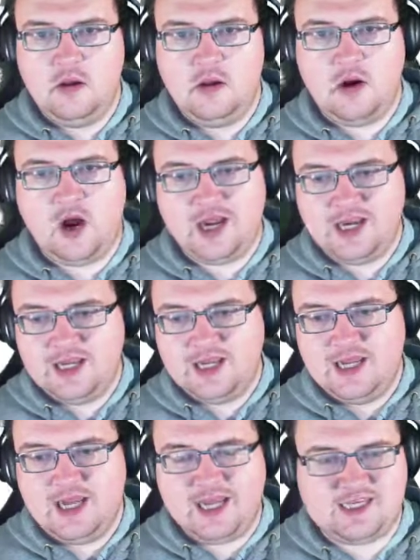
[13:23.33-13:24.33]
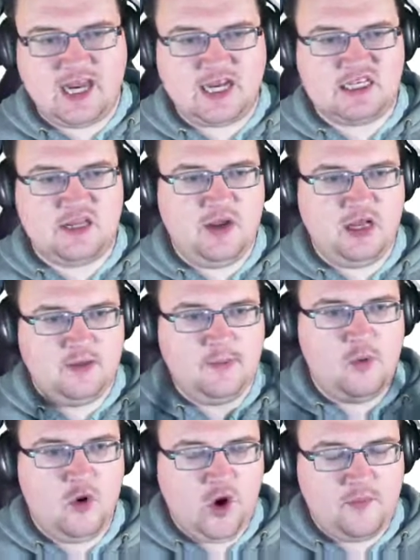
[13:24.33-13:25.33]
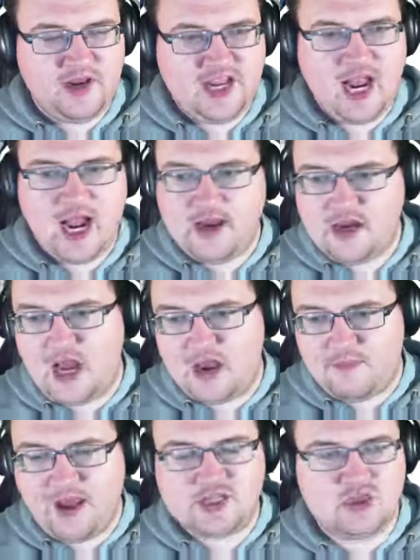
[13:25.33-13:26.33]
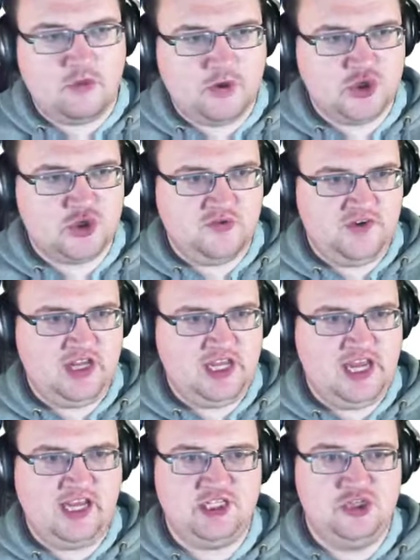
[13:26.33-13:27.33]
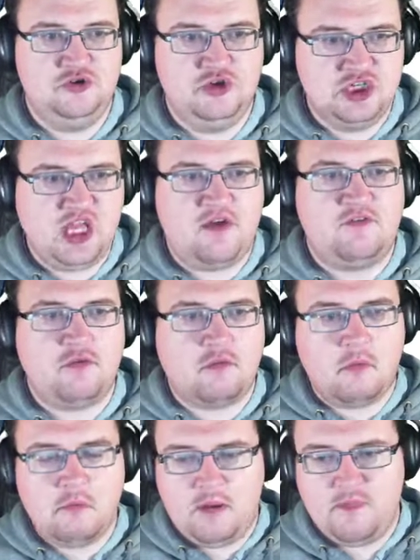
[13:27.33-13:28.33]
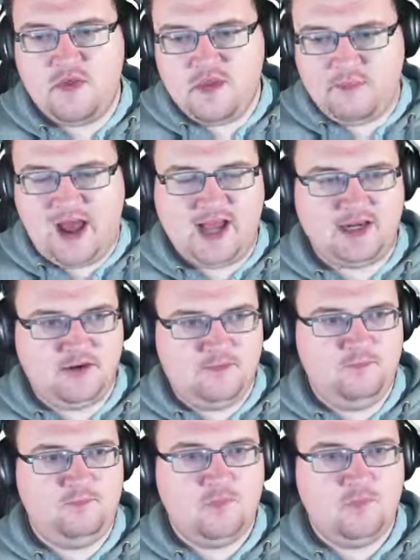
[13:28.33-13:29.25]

All right, it takes something a little bit more complicated and makes it almost trivially easy. You just have to remember the pattern.